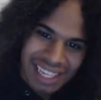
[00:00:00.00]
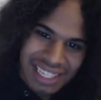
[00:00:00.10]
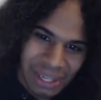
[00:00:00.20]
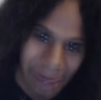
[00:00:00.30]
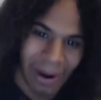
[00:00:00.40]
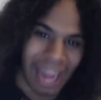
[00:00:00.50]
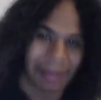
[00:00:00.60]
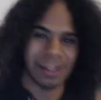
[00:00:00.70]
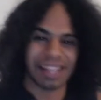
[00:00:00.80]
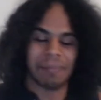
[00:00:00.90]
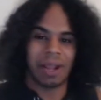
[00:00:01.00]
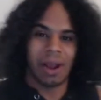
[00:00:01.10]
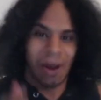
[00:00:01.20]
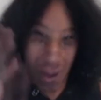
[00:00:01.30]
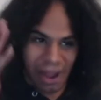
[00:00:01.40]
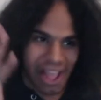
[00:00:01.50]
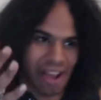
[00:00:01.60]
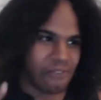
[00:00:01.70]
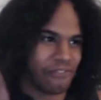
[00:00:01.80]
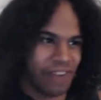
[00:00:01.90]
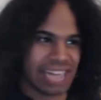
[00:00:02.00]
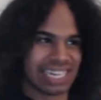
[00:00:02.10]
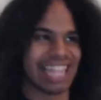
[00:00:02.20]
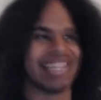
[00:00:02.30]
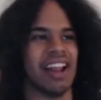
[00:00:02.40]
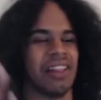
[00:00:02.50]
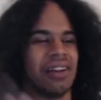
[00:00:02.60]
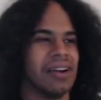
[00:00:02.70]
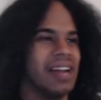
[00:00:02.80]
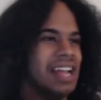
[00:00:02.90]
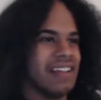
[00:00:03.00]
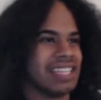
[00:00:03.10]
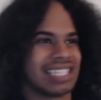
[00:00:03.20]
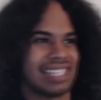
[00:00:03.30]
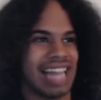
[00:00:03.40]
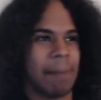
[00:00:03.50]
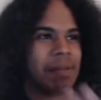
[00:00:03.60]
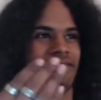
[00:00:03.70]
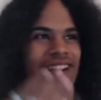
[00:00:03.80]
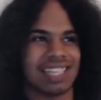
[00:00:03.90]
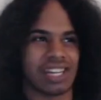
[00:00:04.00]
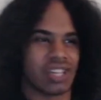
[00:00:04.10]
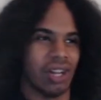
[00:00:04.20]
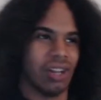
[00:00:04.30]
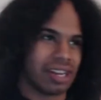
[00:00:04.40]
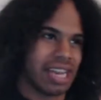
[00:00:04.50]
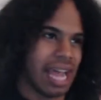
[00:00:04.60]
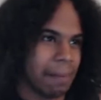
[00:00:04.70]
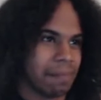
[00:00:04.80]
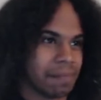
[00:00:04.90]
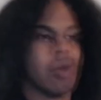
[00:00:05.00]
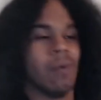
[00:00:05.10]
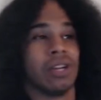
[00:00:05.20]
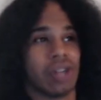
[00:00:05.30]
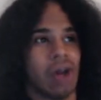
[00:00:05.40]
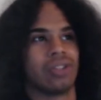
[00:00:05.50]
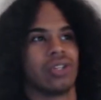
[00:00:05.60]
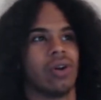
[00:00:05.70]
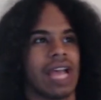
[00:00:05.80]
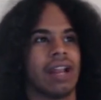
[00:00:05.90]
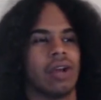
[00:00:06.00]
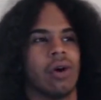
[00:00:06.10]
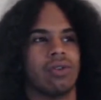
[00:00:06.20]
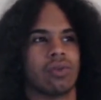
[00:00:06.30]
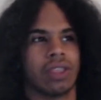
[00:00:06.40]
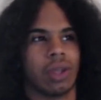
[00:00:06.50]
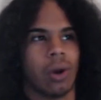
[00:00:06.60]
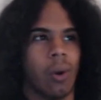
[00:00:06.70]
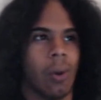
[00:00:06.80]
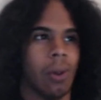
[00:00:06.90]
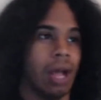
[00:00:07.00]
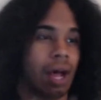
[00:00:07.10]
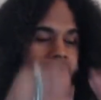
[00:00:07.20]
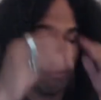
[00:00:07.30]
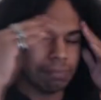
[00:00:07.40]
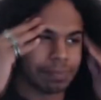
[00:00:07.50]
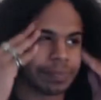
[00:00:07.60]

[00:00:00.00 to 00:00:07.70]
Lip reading: So I look at like, oh fudge, that's another slap in the face I should have looked at. Which also kind of goes with the whole